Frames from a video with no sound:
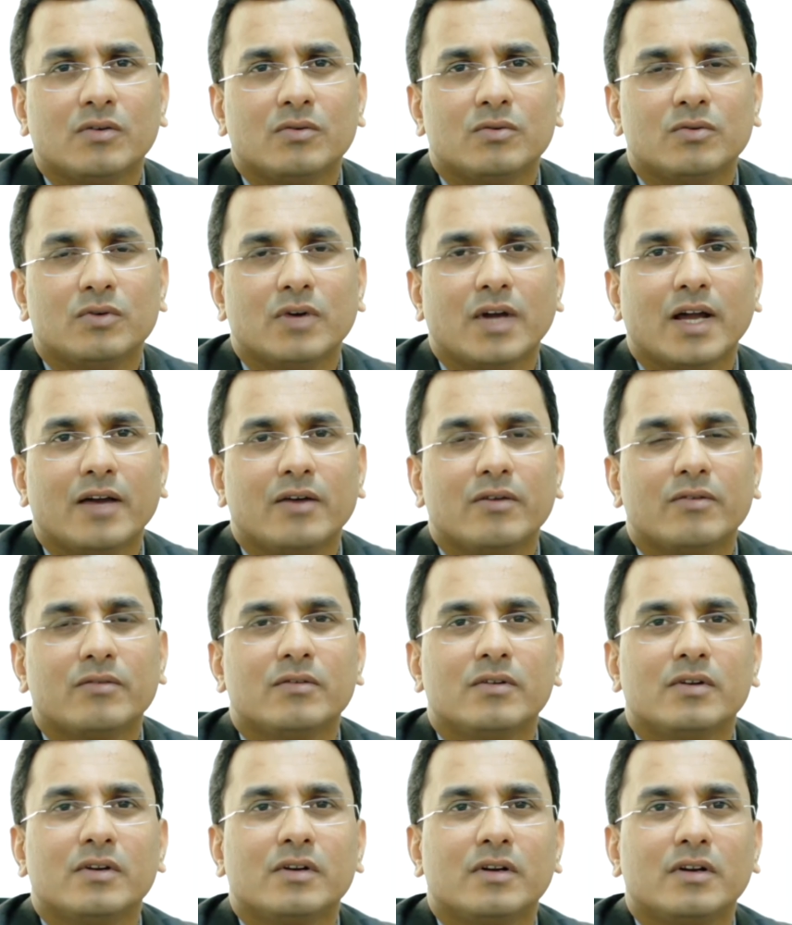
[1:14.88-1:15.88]
who have
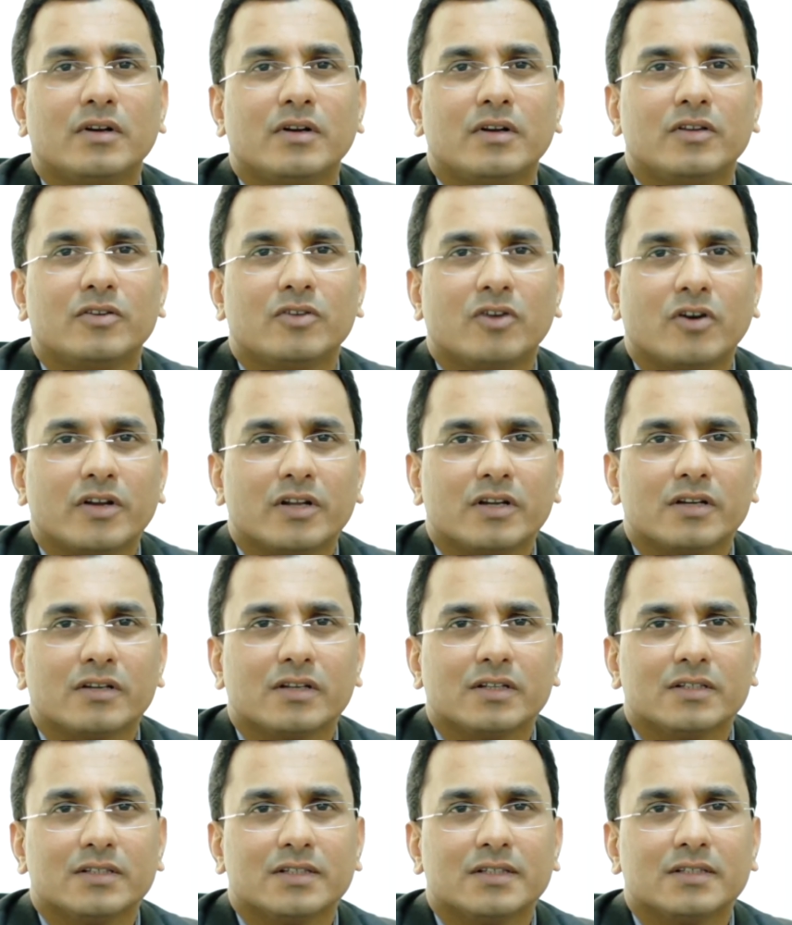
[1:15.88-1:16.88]
disorders
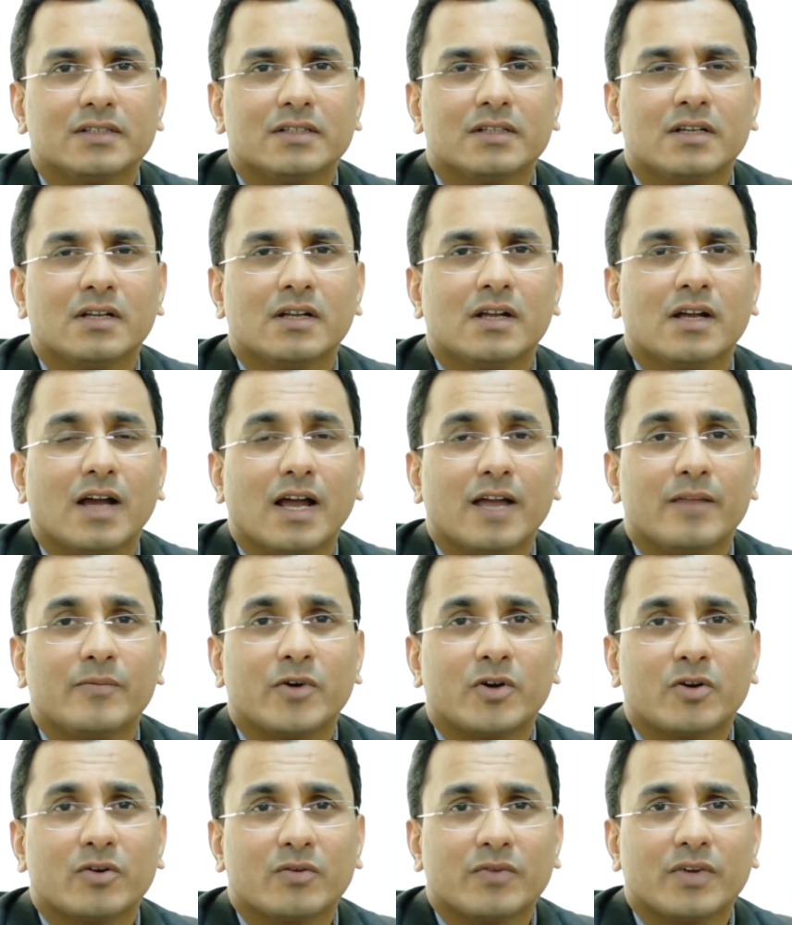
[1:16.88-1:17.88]
such as
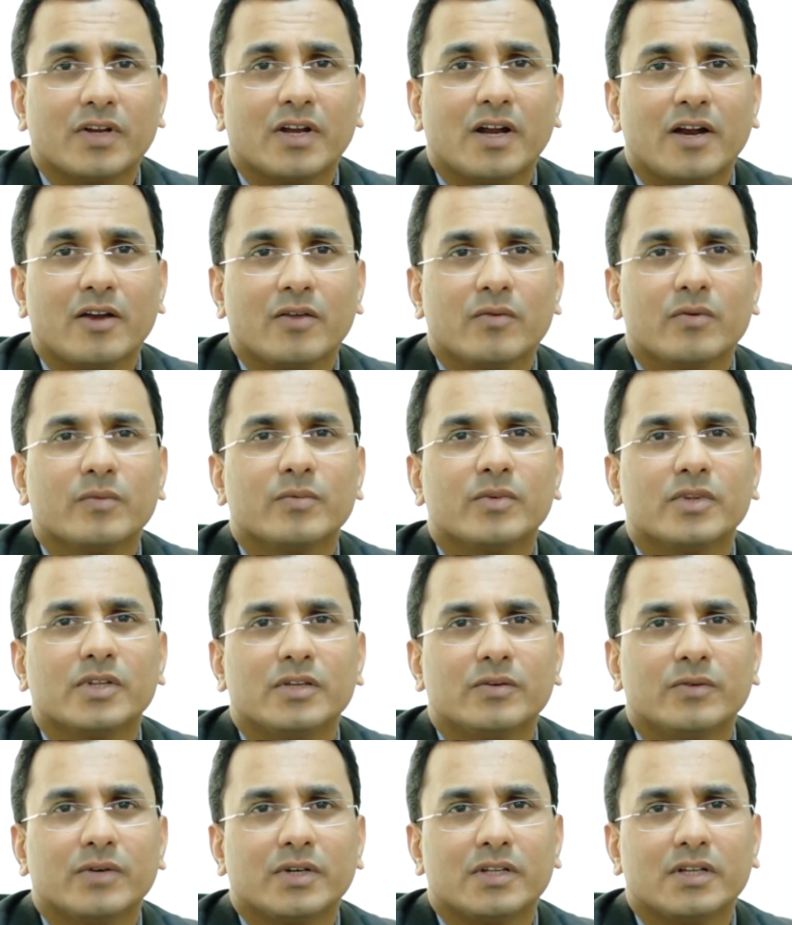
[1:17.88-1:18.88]
hypertrophic
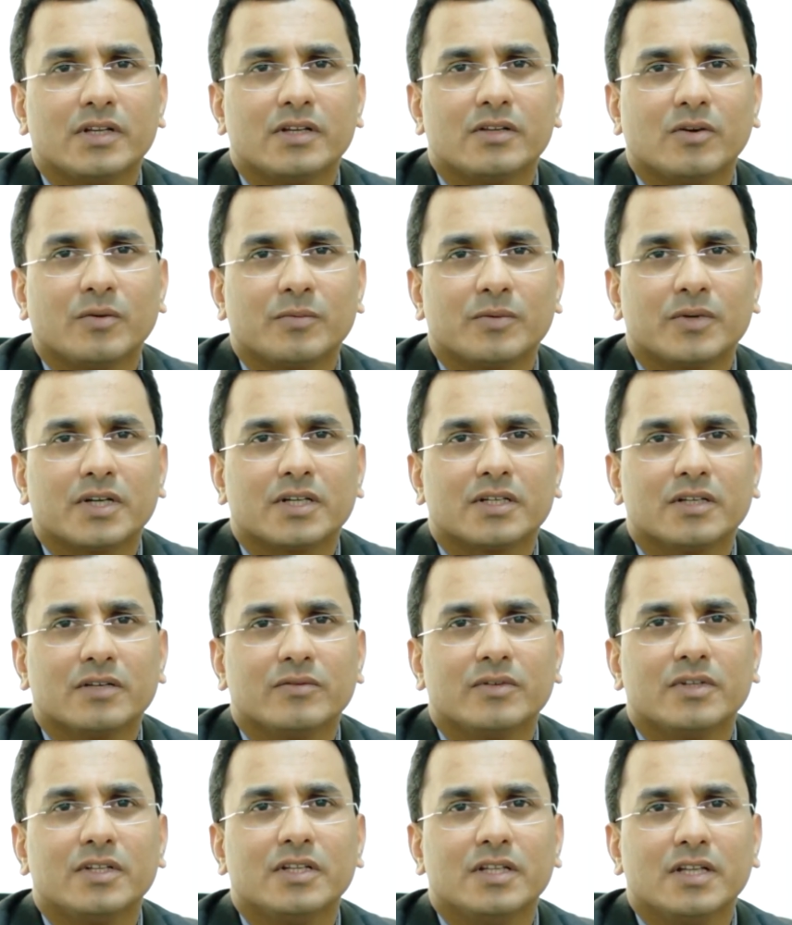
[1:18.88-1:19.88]
cardiomyopathy, where there is obstruction
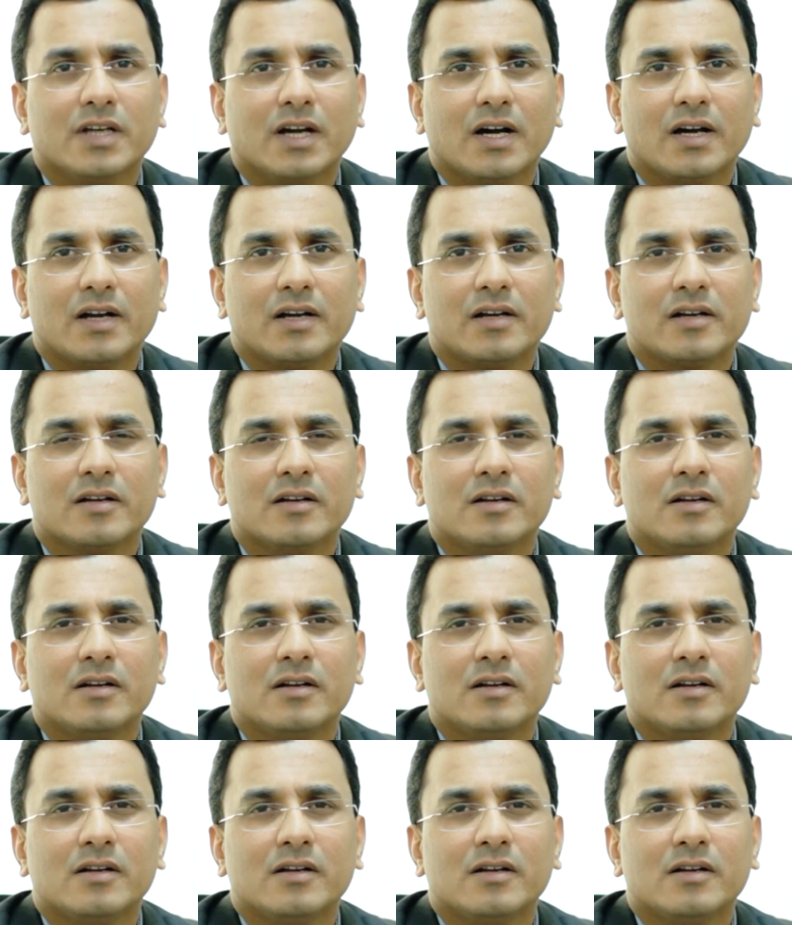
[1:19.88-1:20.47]
within the heart,